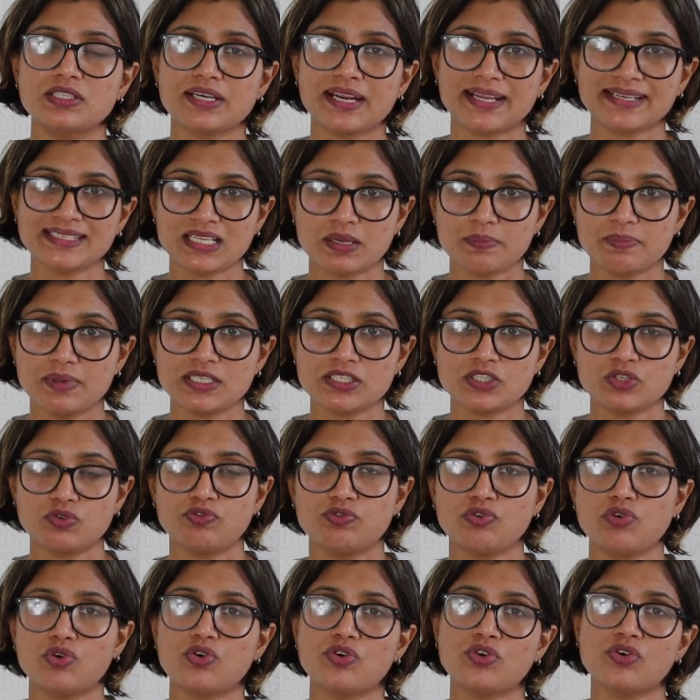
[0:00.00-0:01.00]
direct debit
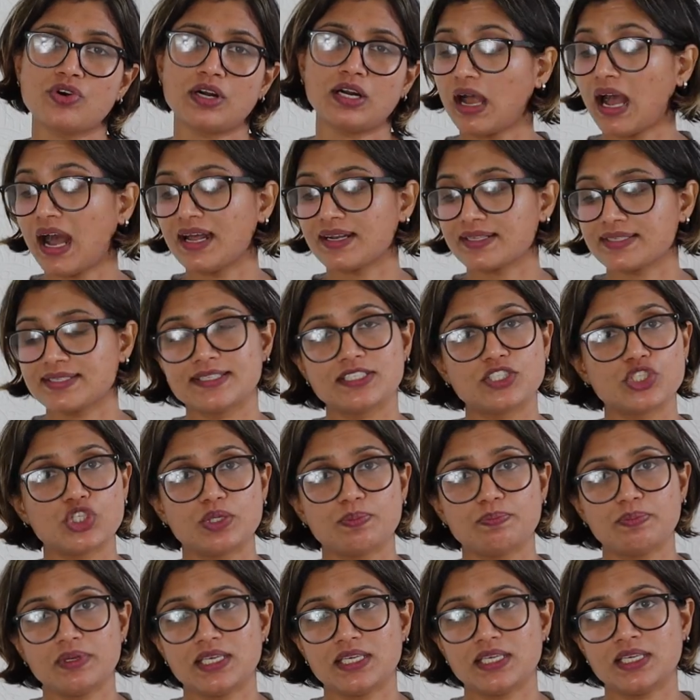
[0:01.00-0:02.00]
for
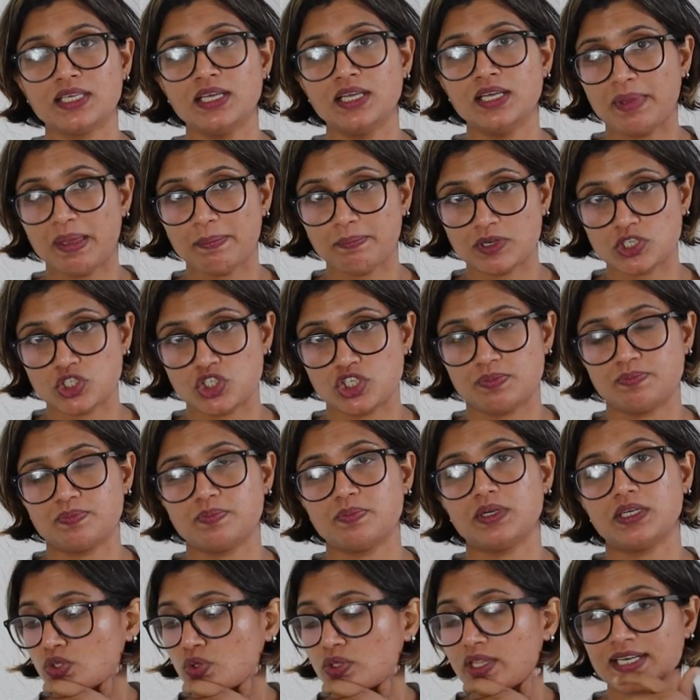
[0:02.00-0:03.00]
RCGP membership.
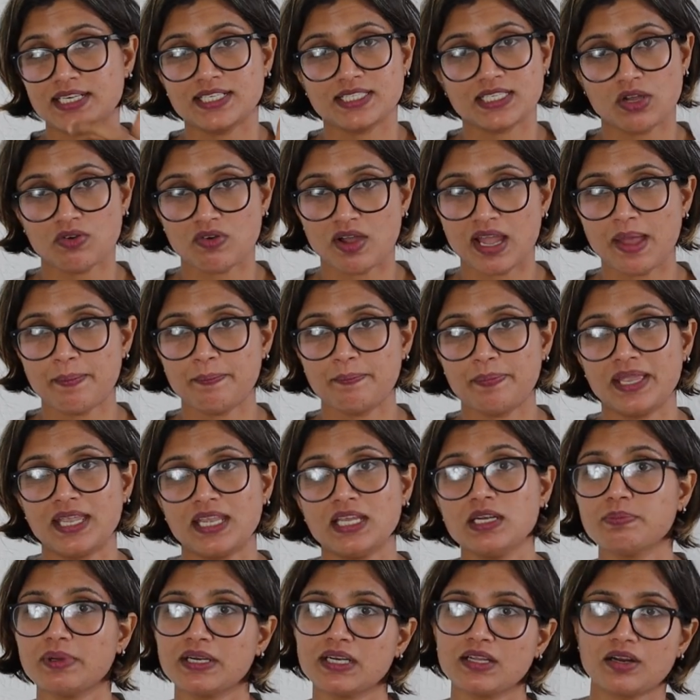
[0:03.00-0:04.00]
So that is how I am
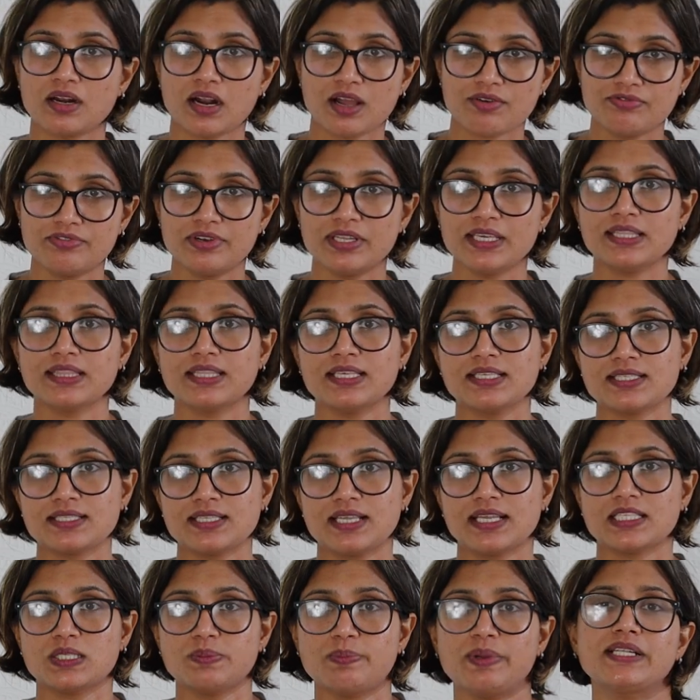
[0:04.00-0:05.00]
paying. But roughly
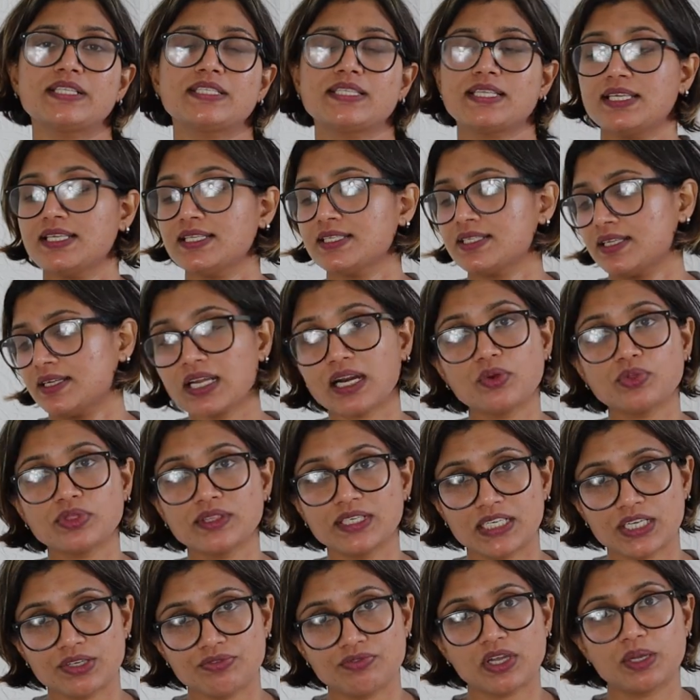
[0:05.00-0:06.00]
this expense is around
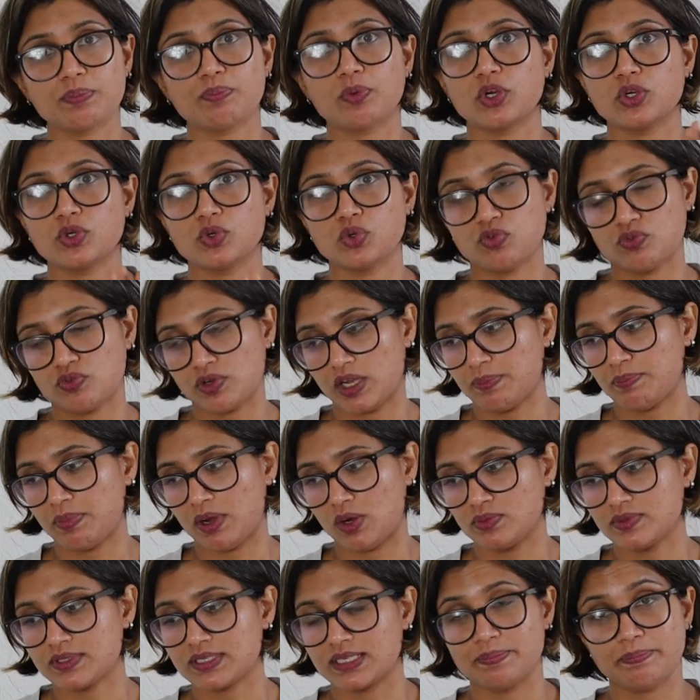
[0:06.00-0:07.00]

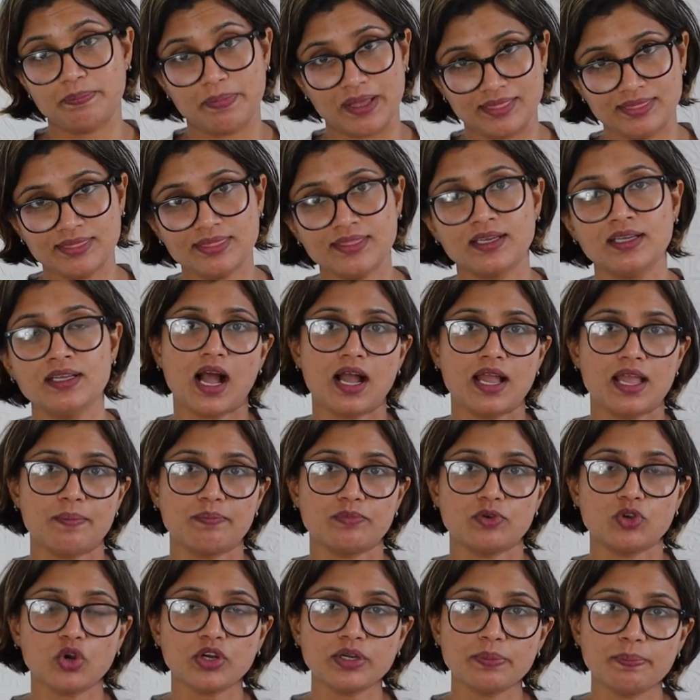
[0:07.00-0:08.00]
£35.25 a month. I
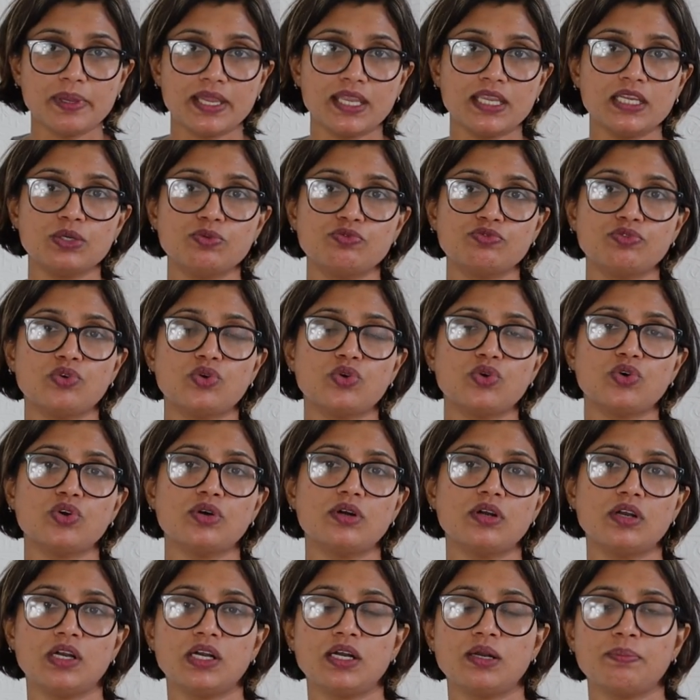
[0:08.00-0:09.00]
am not paying
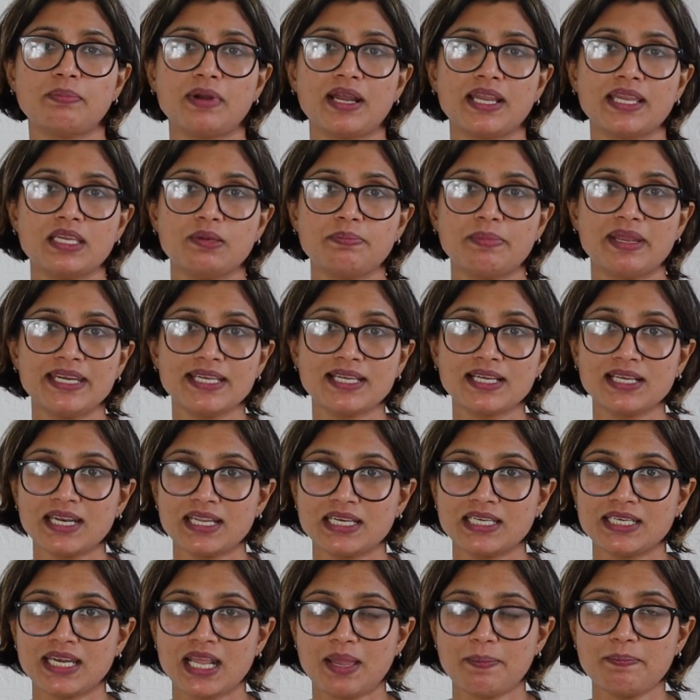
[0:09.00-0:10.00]
for my medical
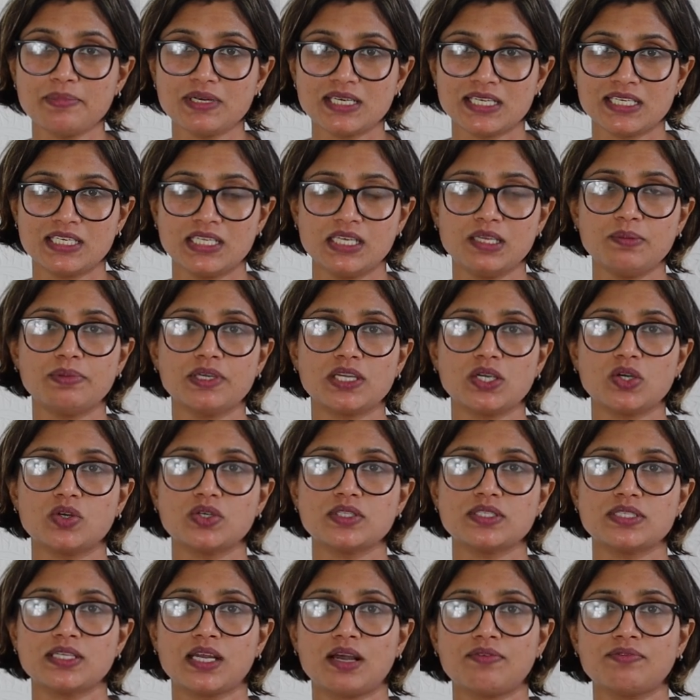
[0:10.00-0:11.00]
indemnity,
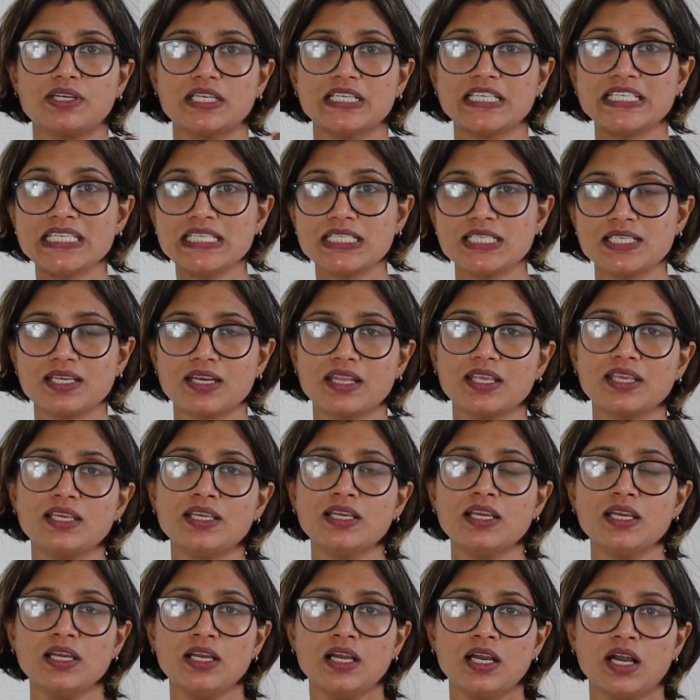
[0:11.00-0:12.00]
because our
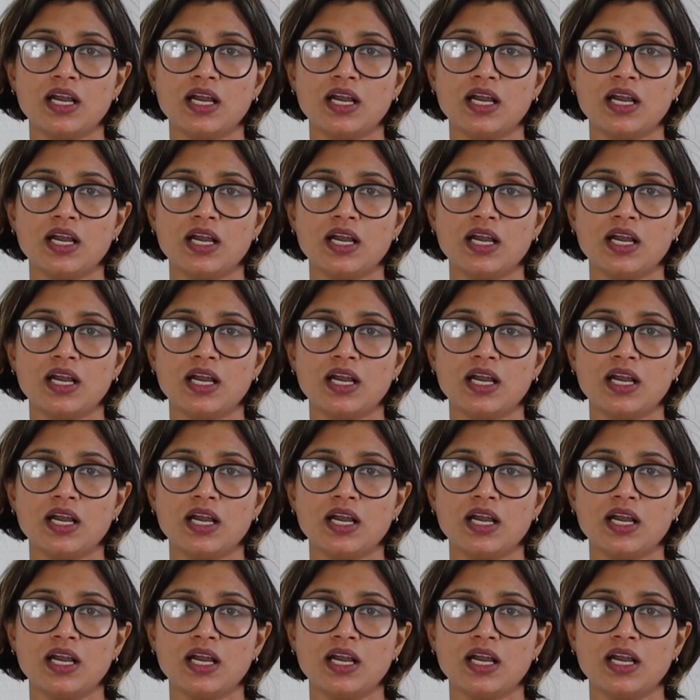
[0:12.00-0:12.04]
deanery,